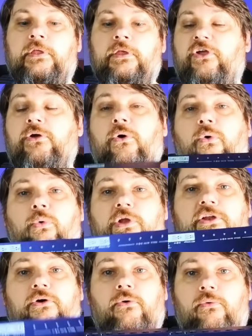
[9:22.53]
So all
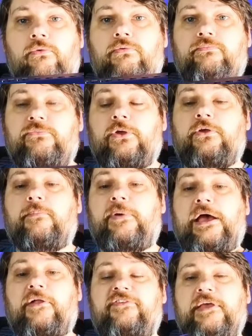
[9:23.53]
in all, you can
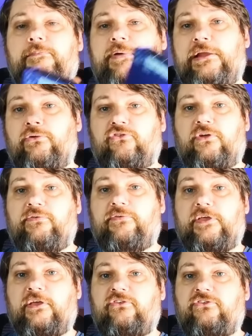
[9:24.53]
power 10 pedals off
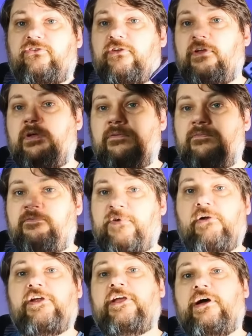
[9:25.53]
this
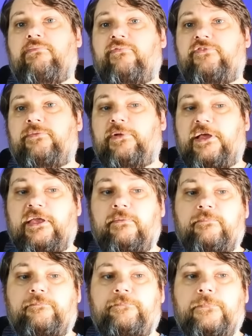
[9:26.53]
very
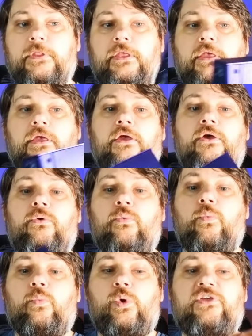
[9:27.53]
comfortably
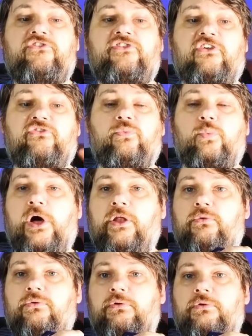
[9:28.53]
with just
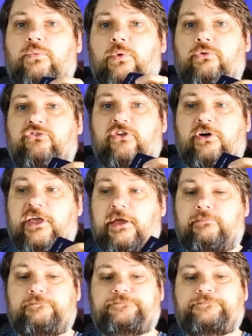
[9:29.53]
one wall socket.